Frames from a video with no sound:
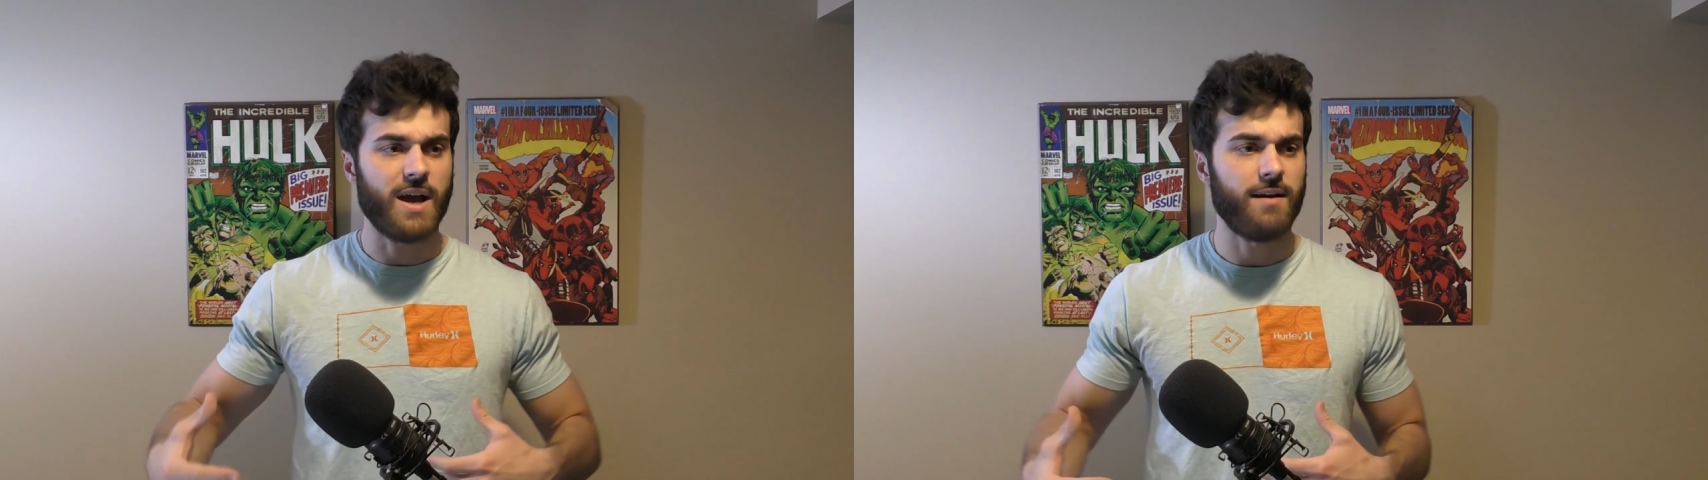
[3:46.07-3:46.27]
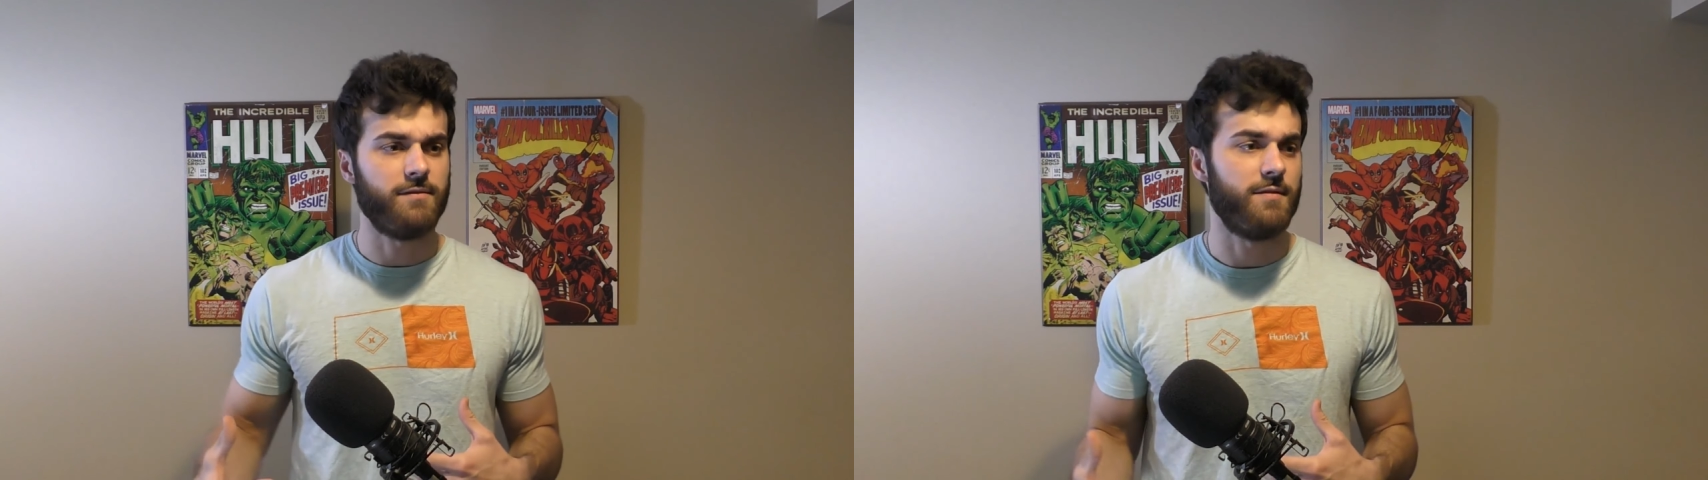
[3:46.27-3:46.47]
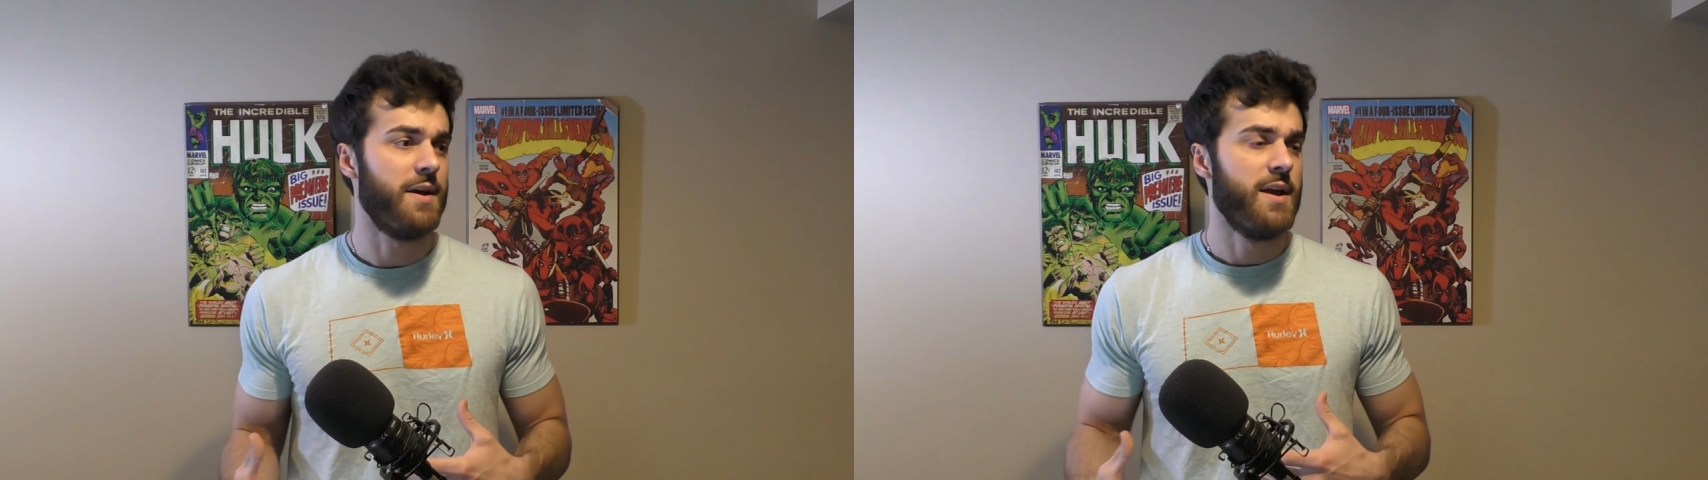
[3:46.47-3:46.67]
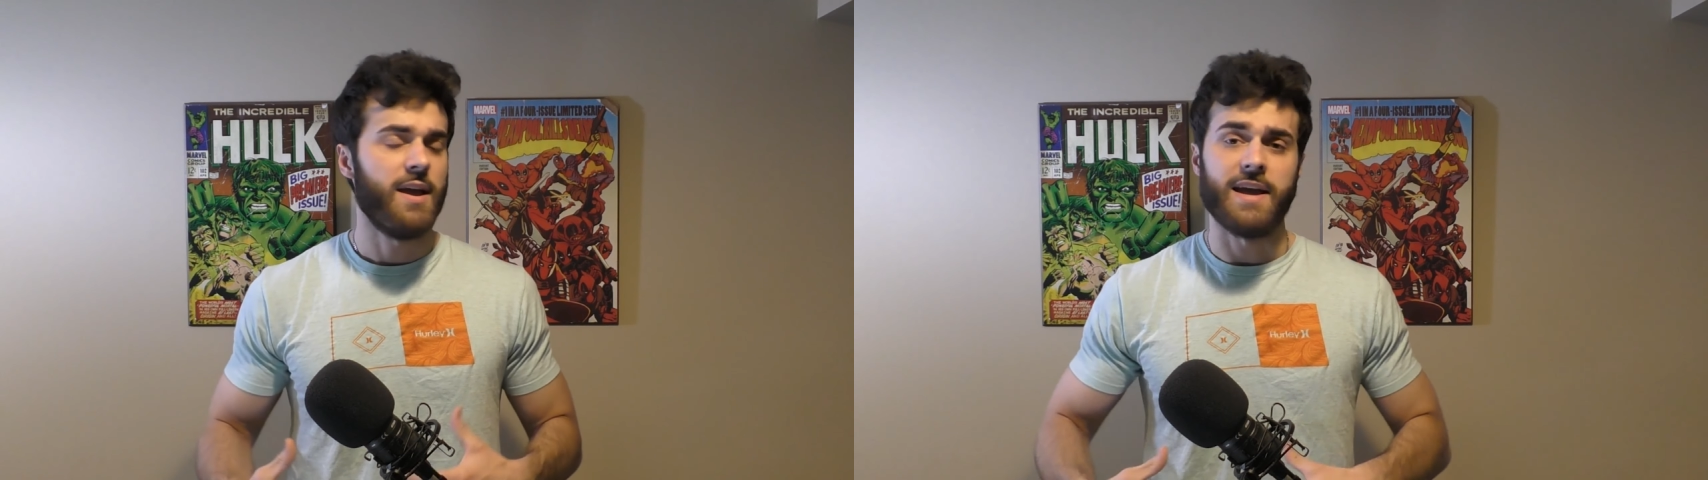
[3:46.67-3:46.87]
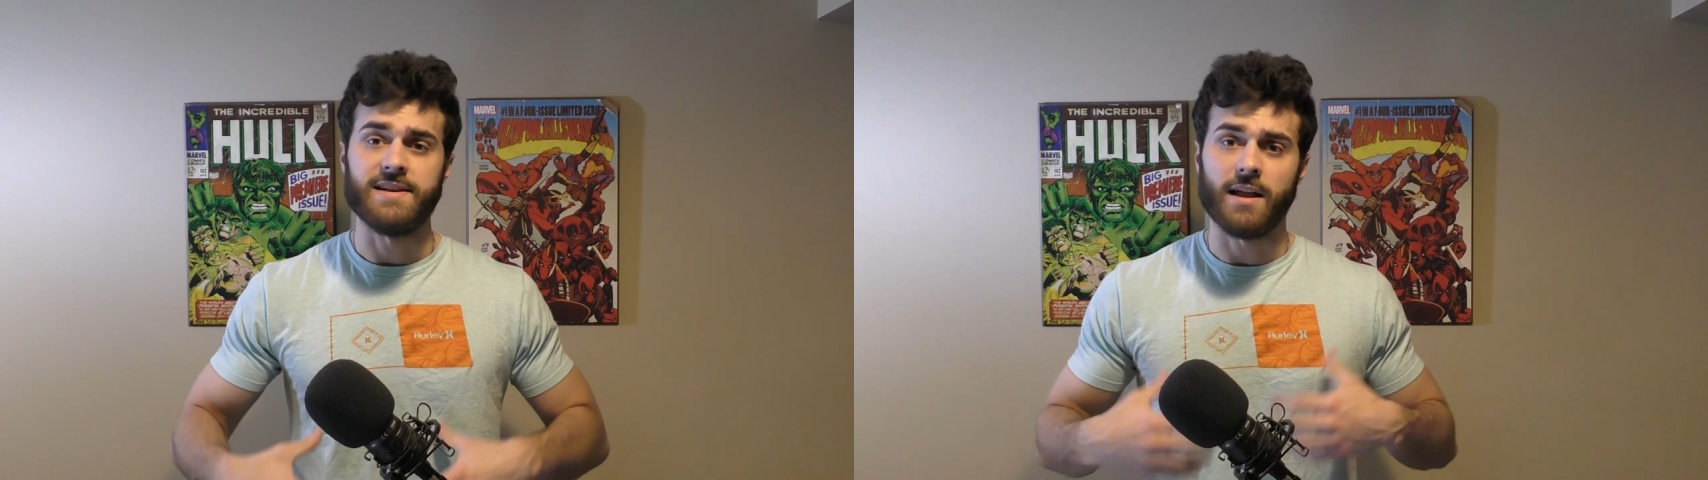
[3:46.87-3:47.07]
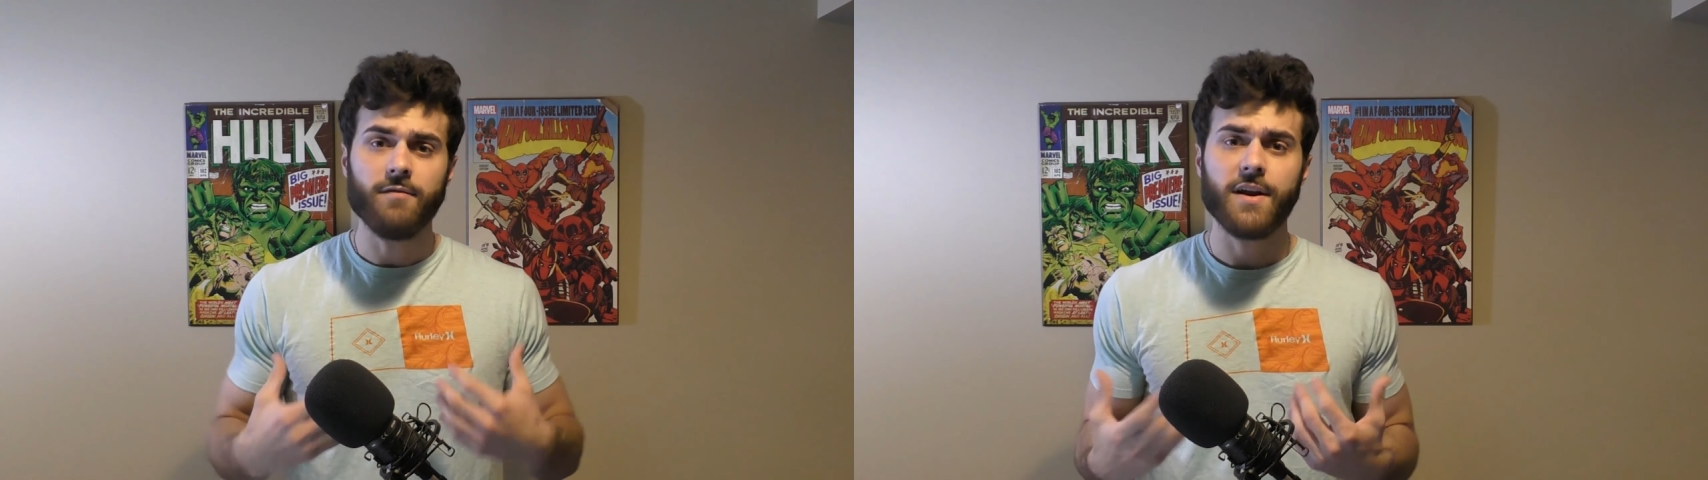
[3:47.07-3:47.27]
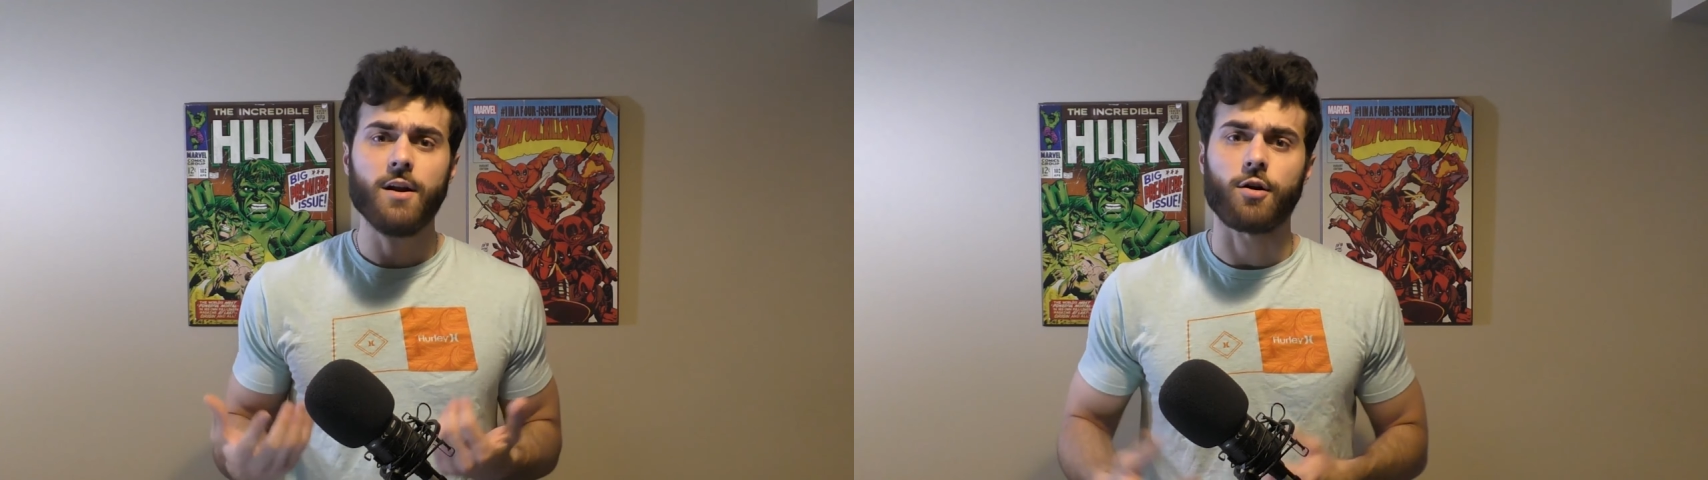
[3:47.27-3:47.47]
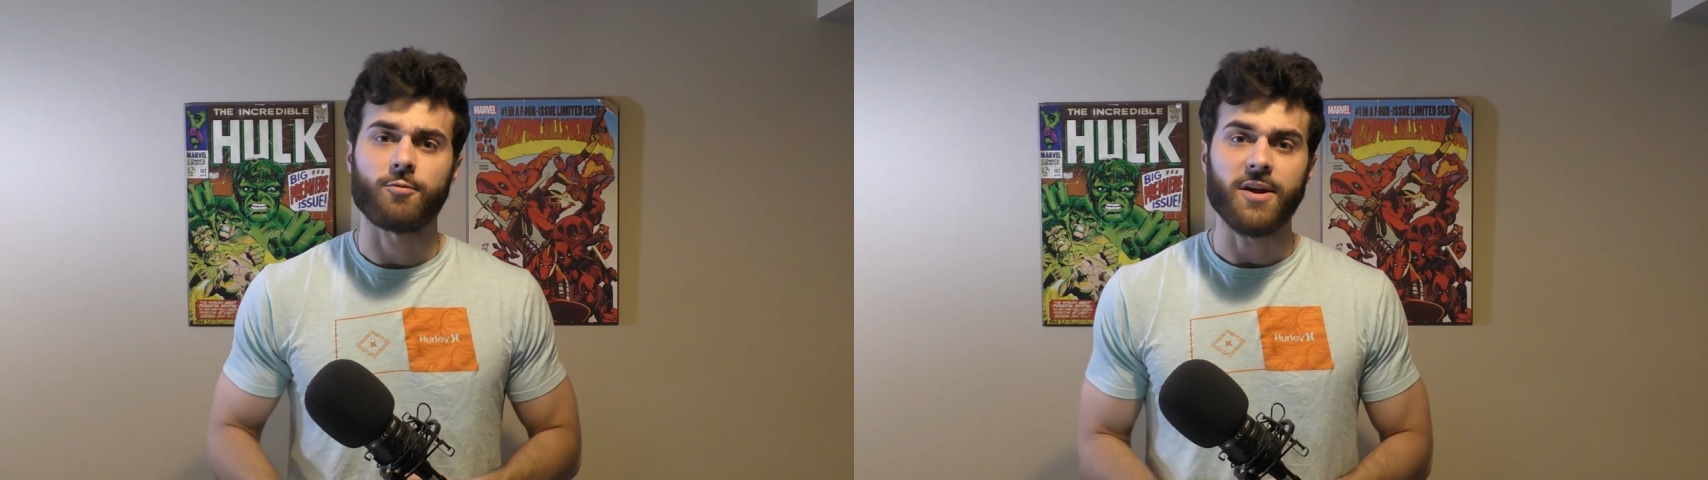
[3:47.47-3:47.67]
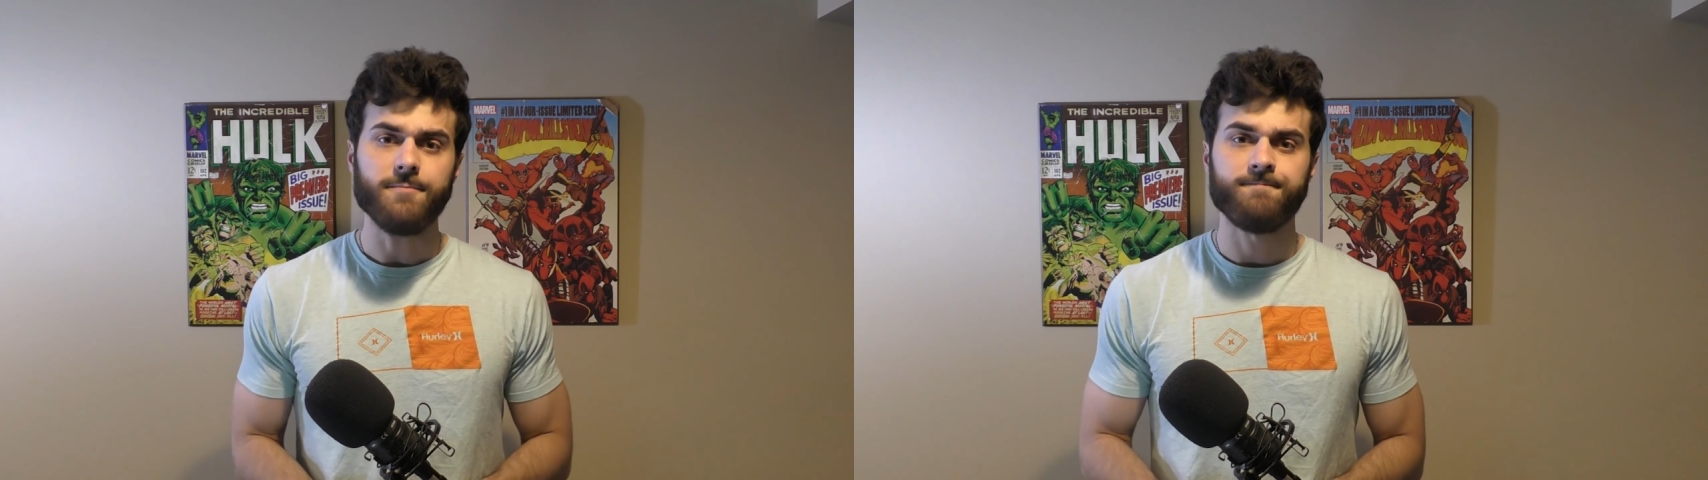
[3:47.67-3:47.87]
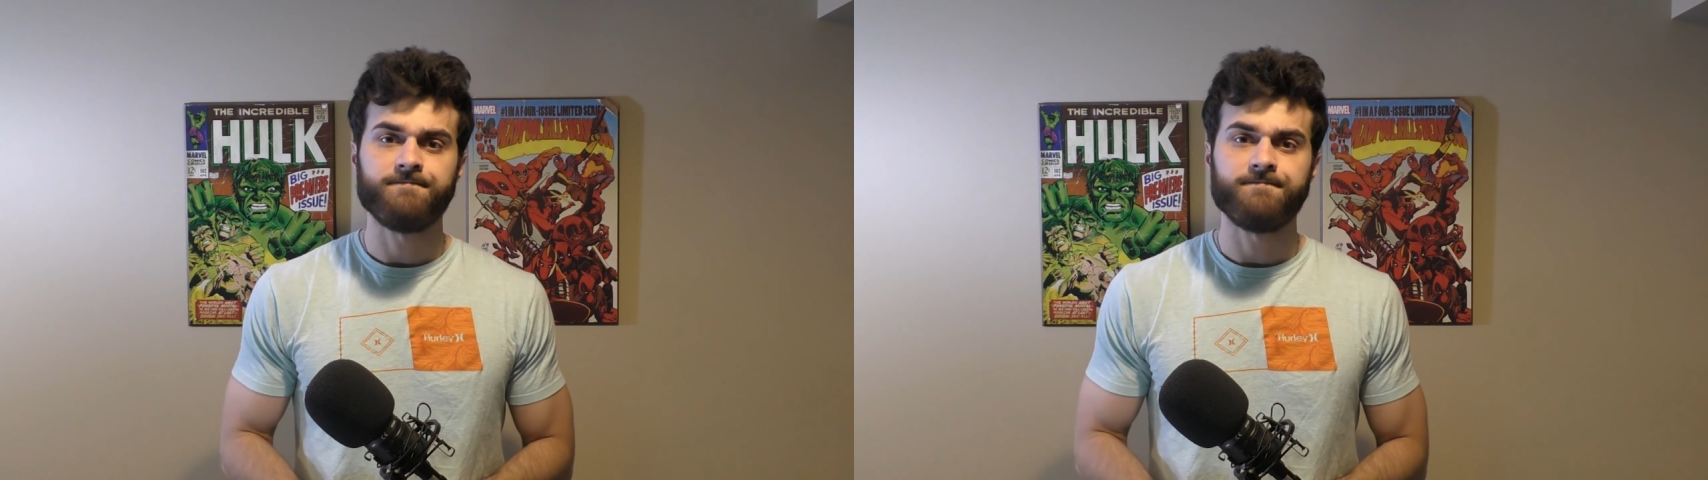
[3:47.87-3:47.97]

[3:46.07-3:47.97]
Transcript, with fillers: have an elevated heart rate.